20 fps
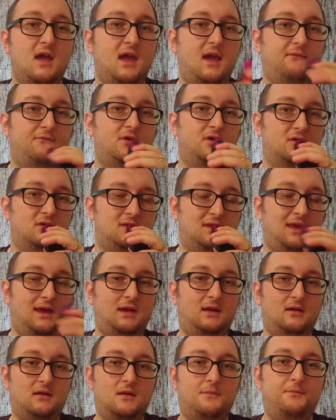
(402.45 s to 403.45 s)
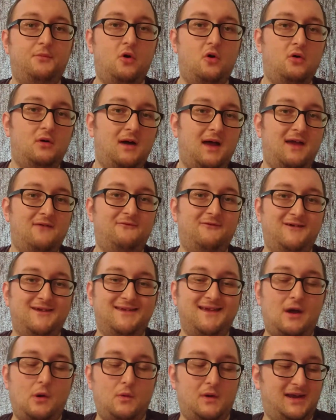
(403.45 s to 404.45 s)
if you're just taking the pull every
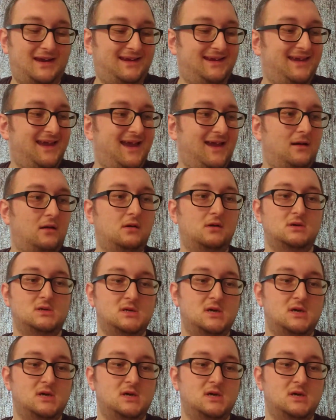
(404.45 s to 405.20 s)
now and again.